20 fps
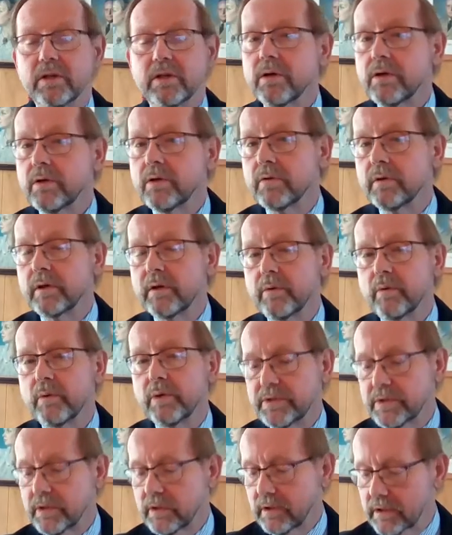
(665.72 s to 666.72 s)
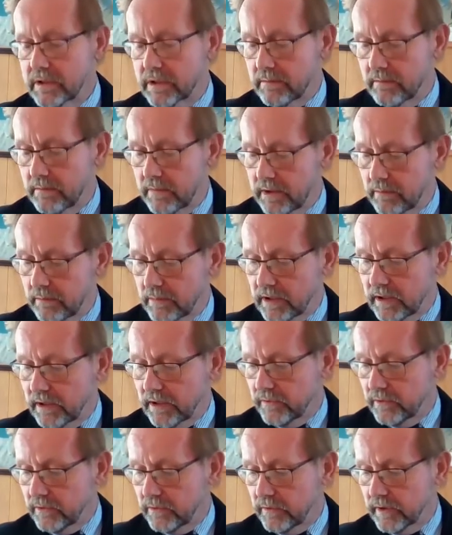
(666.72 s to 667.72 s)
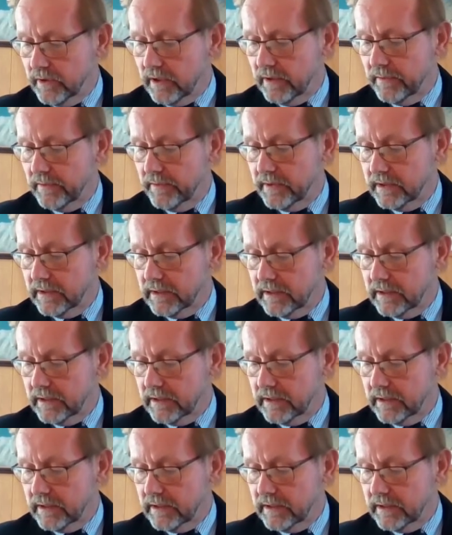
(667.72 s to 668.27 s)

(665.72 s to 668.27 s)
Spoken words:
no coincidence, in my view, that